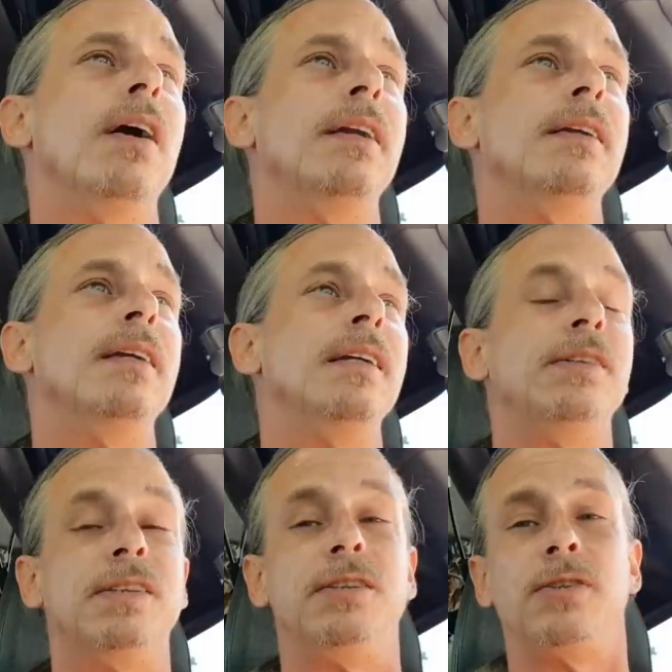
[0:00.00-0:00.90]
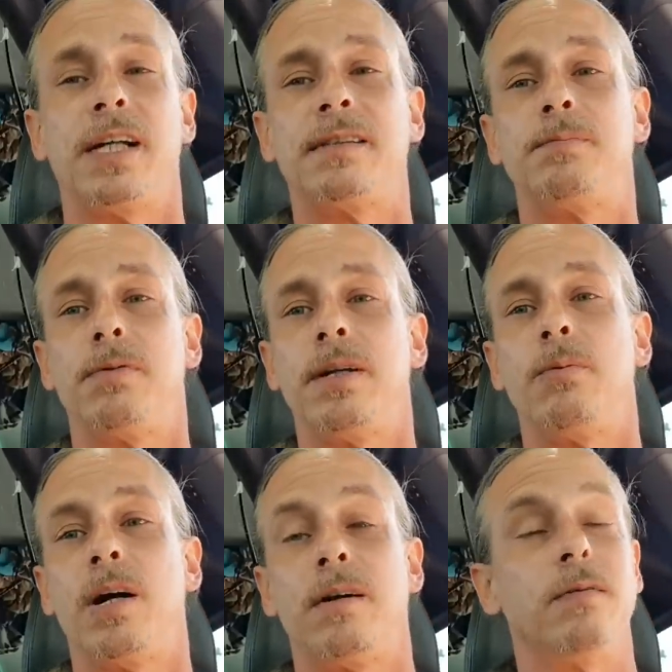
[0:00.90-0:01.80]
But he used to dress
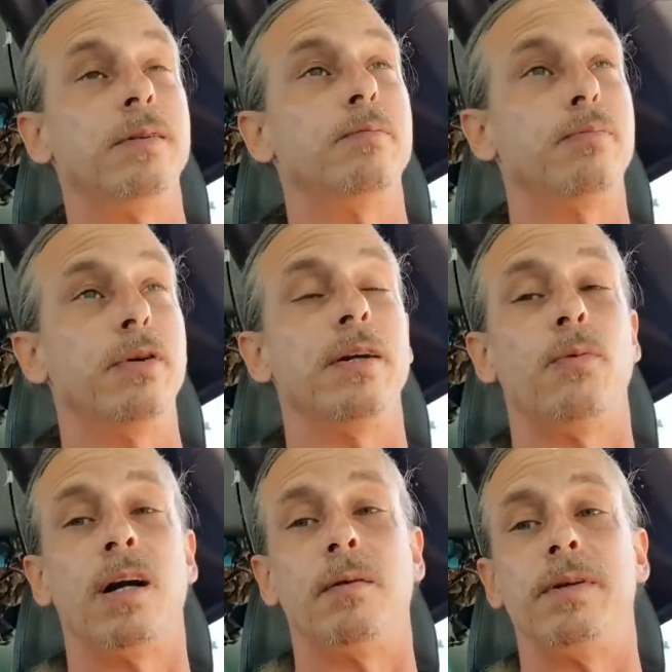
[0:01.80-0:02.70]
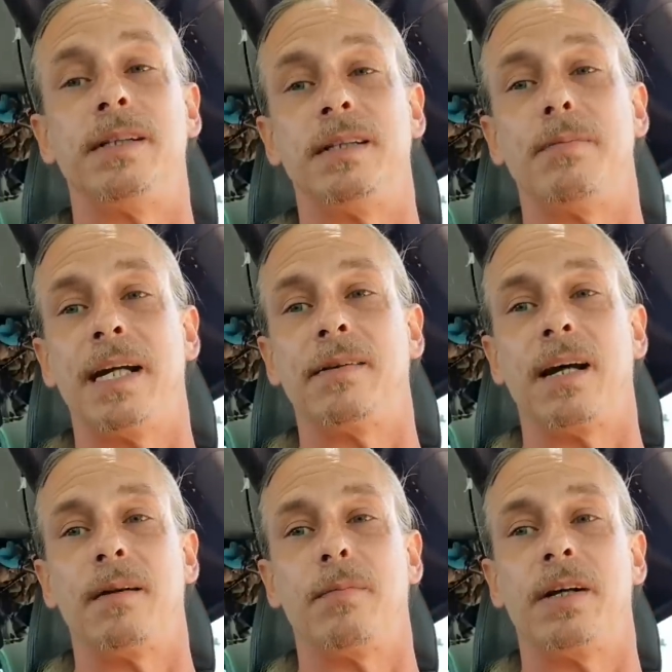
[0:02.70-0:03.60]
pretty well, pretty well because he made a
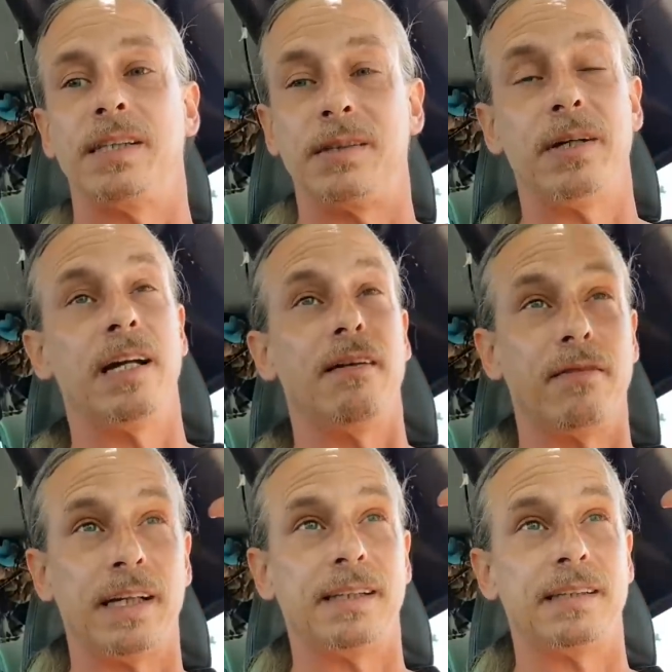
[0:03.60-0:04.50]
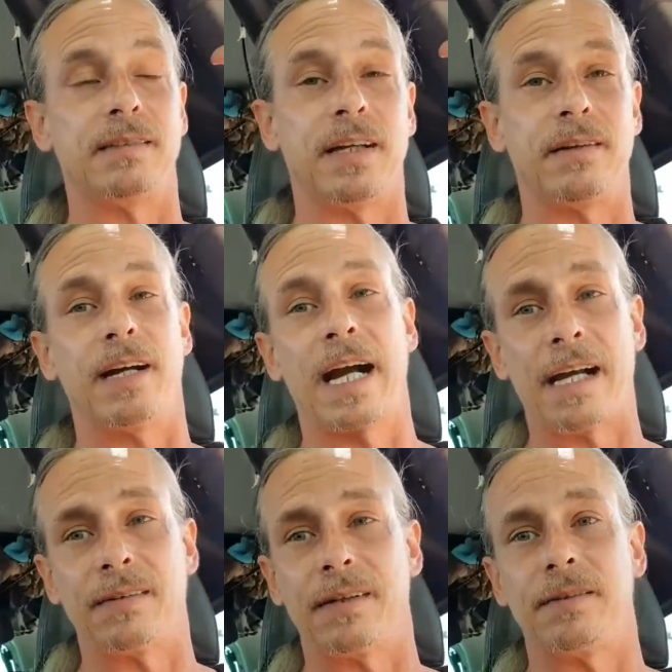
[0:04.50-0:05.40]
lot of money. So he'd have like this leather
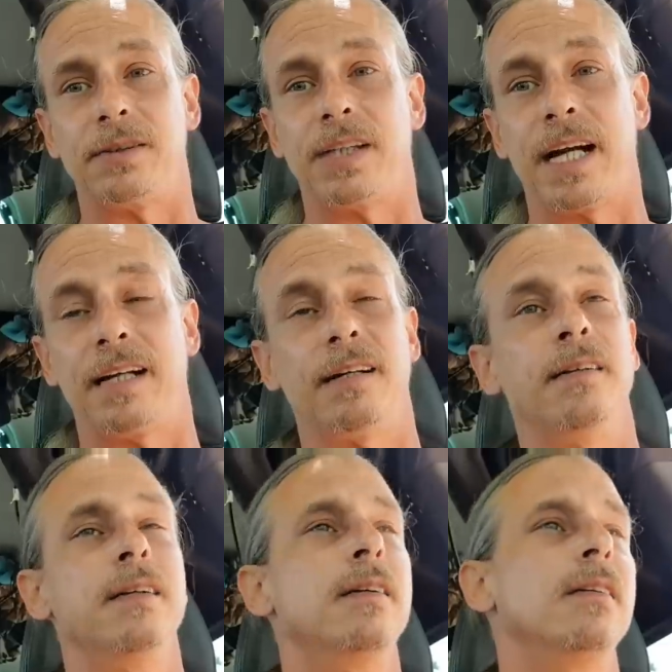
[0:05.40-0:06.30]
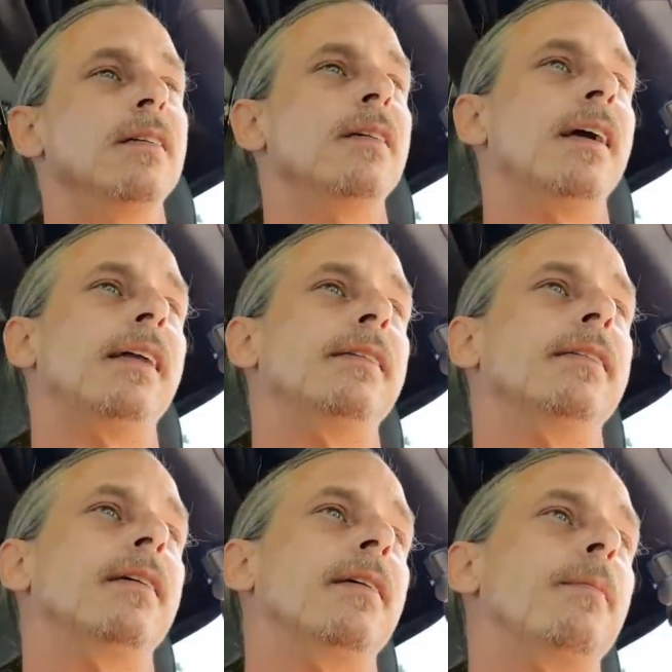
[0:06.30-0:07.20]
hat, leather jacket,
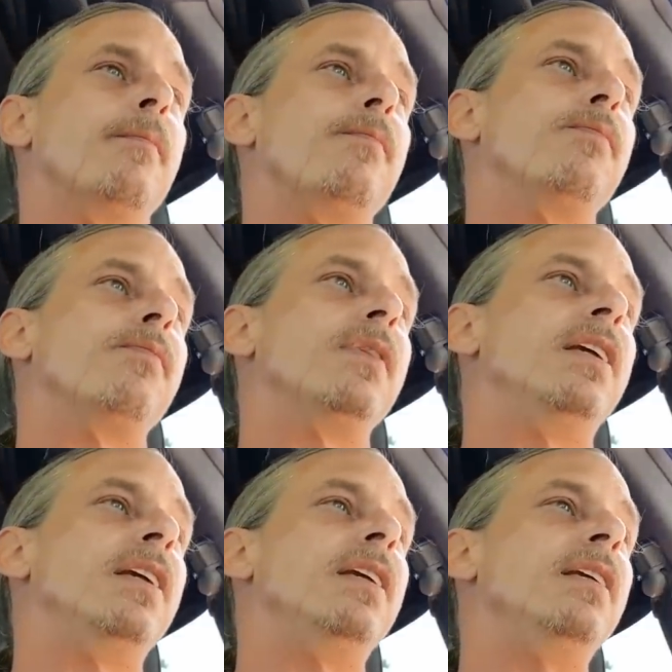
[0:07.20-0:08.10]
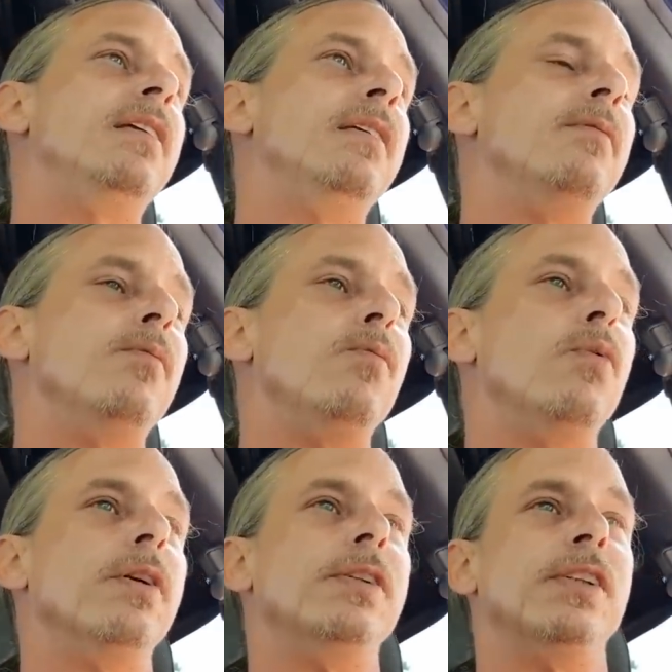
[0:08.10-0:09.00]
and um, he
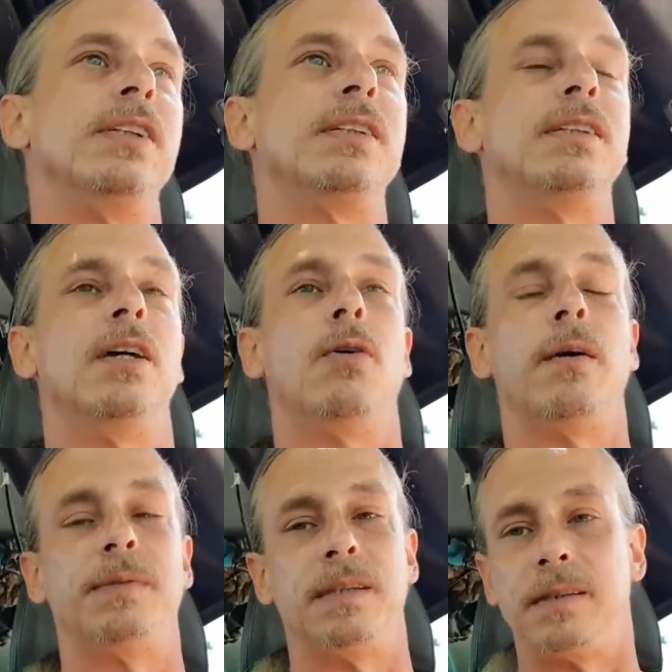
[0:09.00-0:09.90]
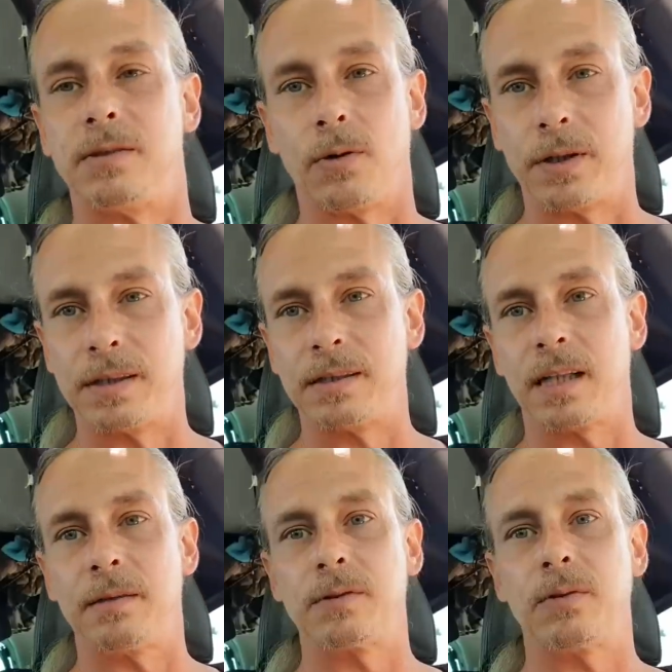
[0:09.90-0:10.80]
would just go up to the tourists in
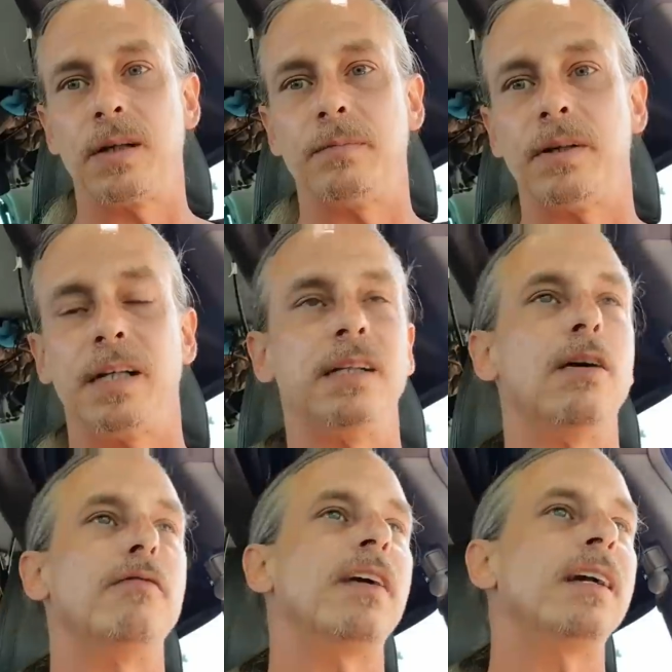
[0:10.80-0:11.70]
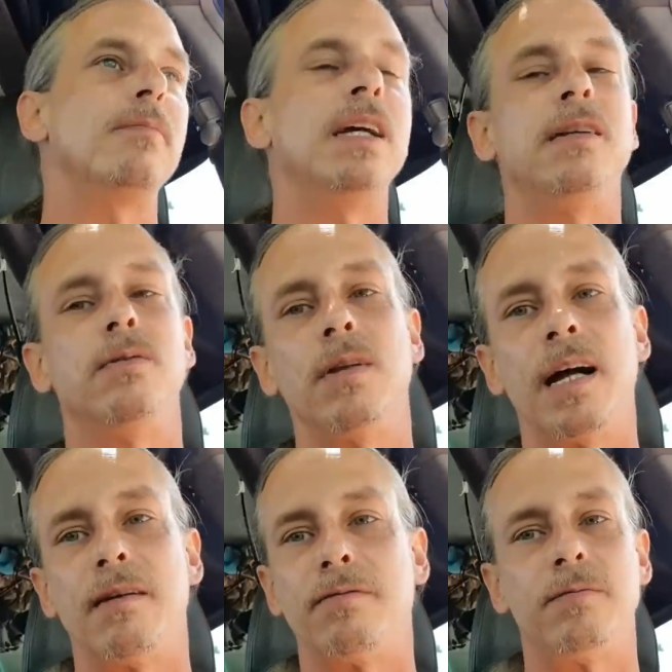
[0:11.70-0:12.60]
Times Square and be like, yo, if I can make you
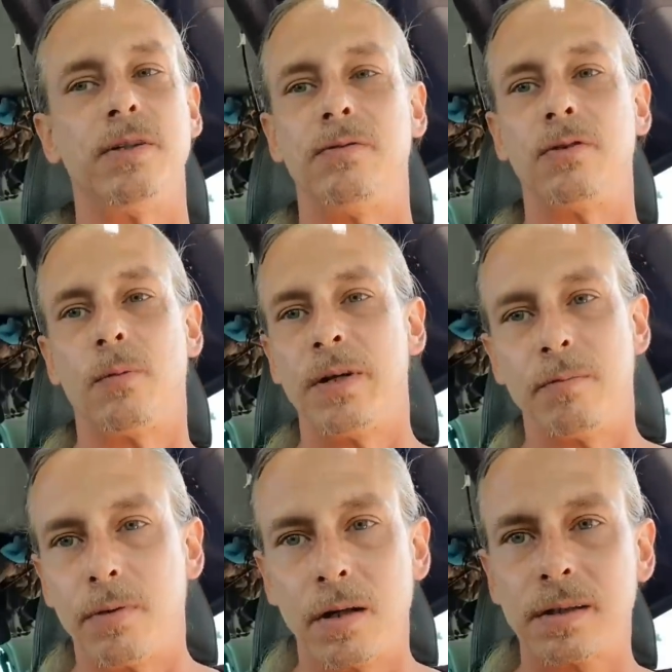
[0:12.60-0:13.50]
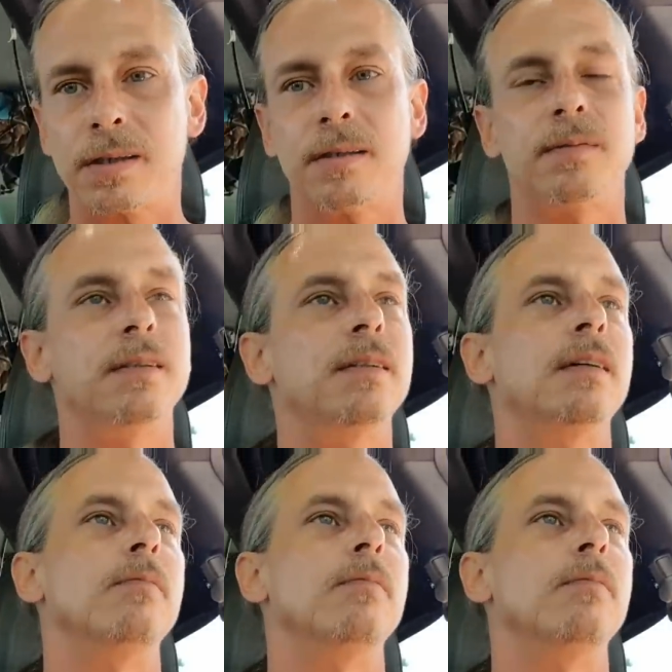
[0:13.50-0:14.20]
laugh, you throw me a buck or something?